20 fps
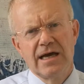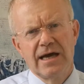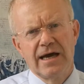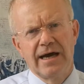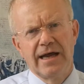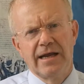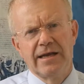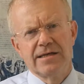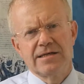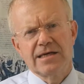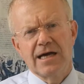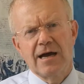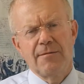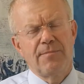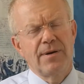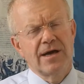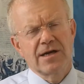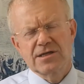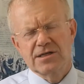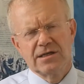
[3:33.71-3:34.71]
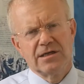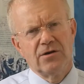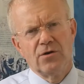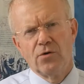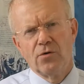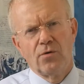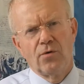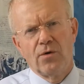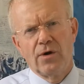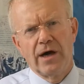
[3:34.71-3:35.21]
And I personally
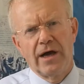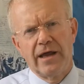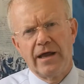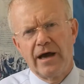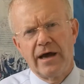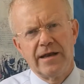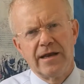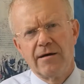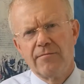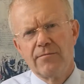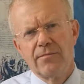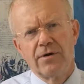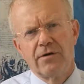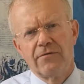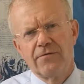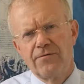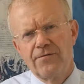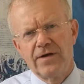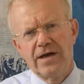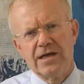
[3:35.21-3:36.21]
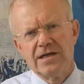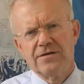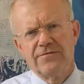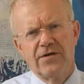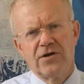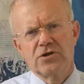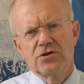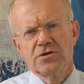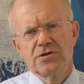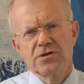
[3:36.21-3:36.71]
know a number of
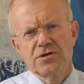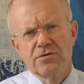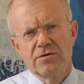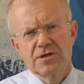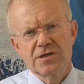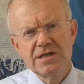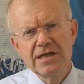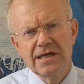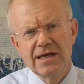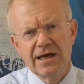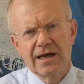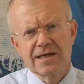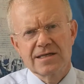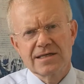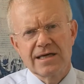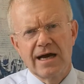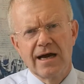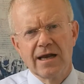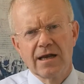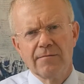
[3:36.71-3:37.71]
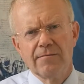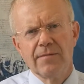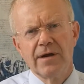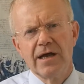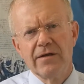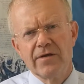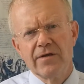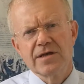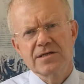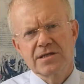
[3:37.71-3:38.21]
individuals who are seeking asylum
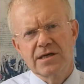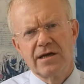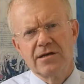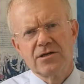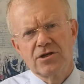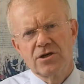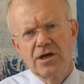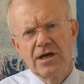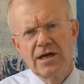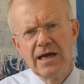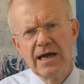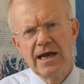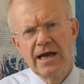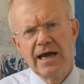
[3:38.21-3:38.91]
in this country,